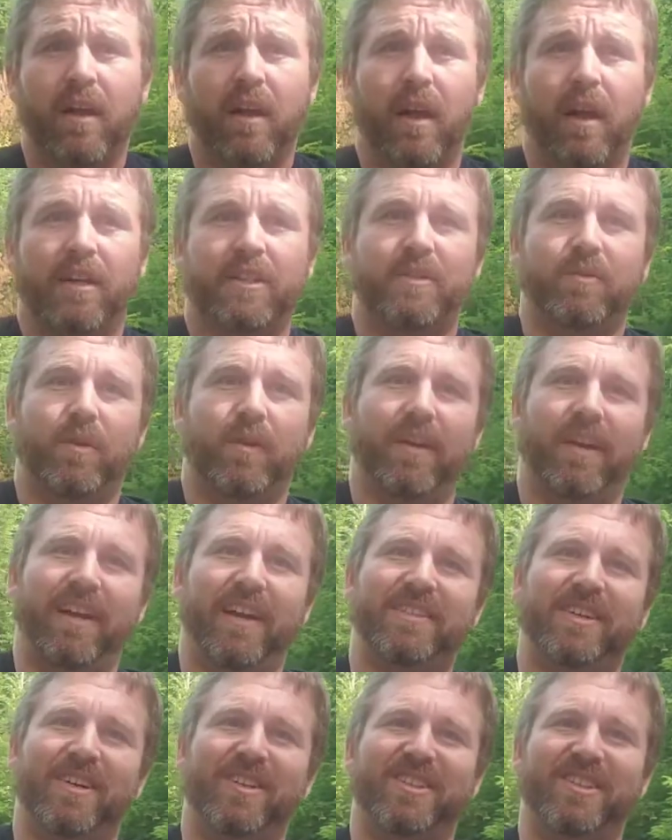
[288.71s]
I'm actually wearing the
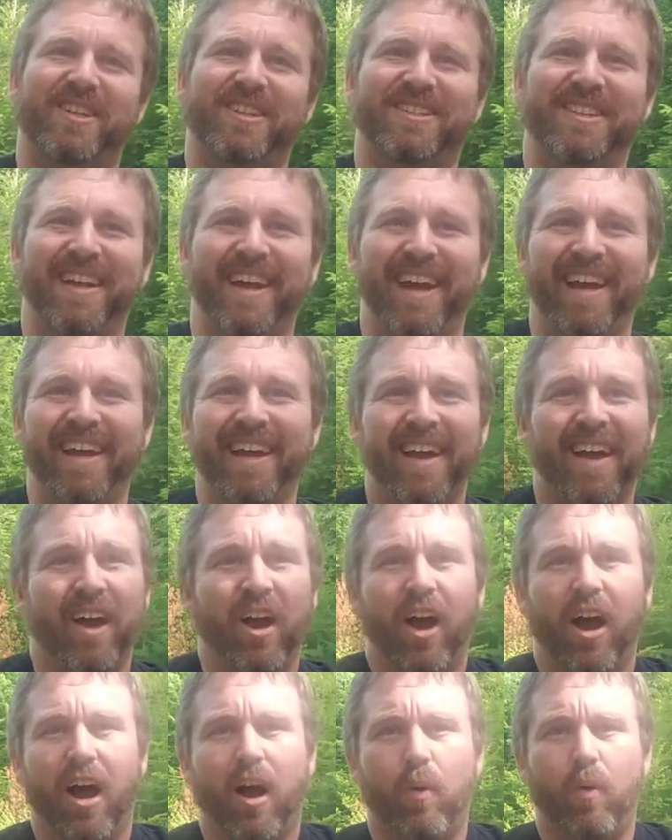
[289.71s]
Knights Hall shirt today,
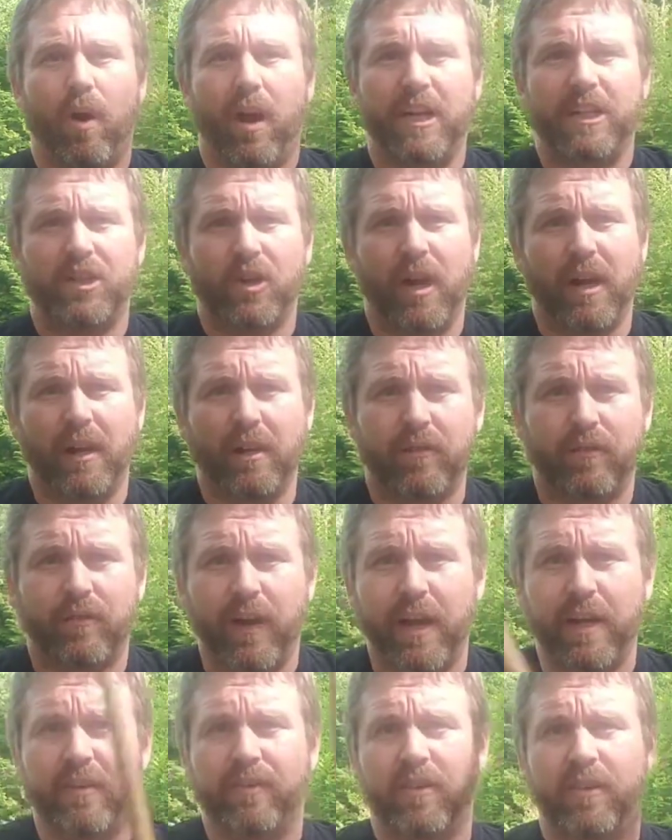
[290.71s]
where I train and
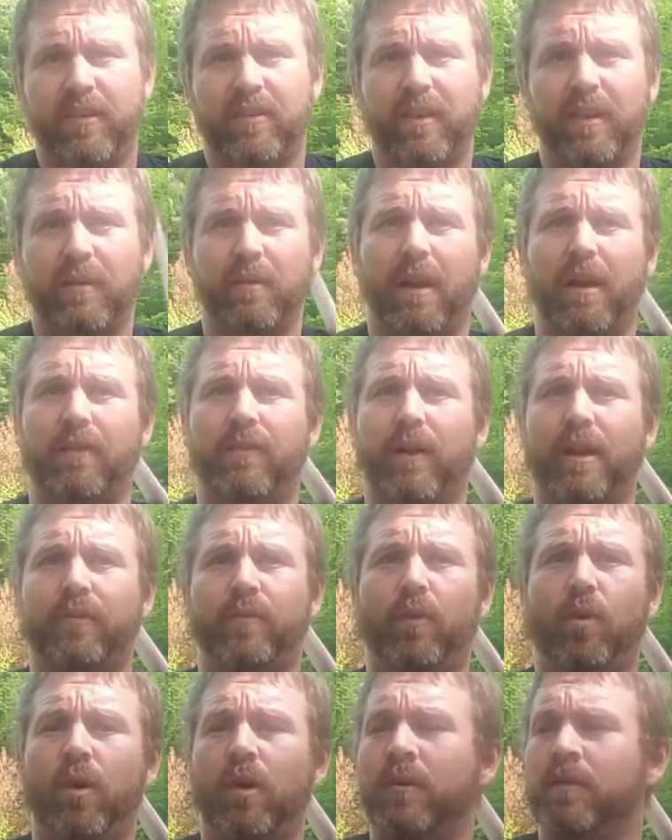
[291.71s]
fight for the team that I
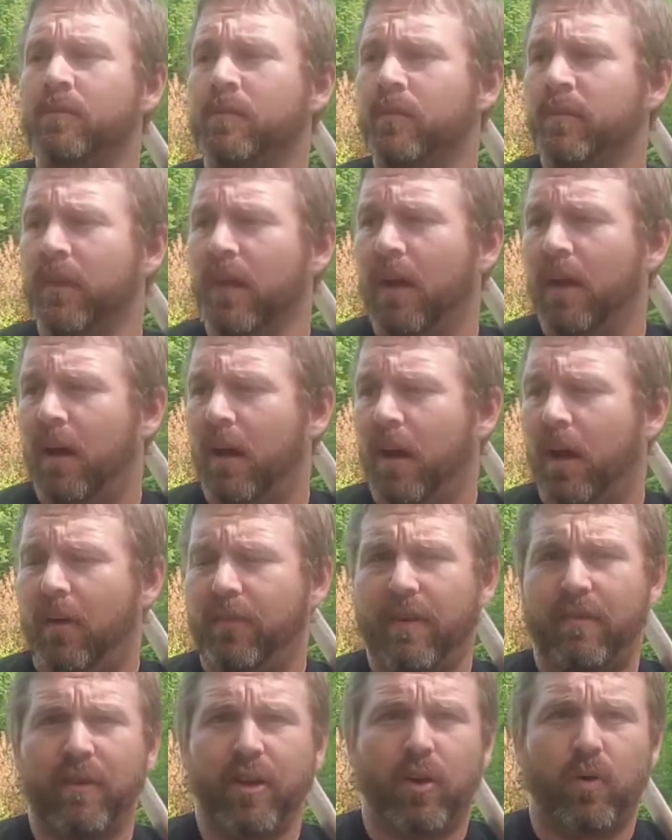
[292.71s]
fight for.
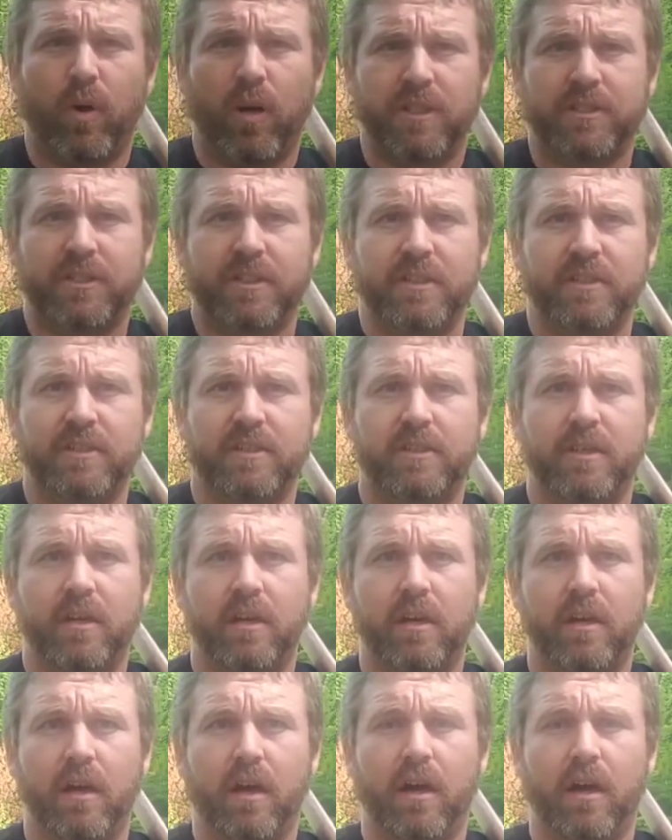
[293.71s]
If you have any questions,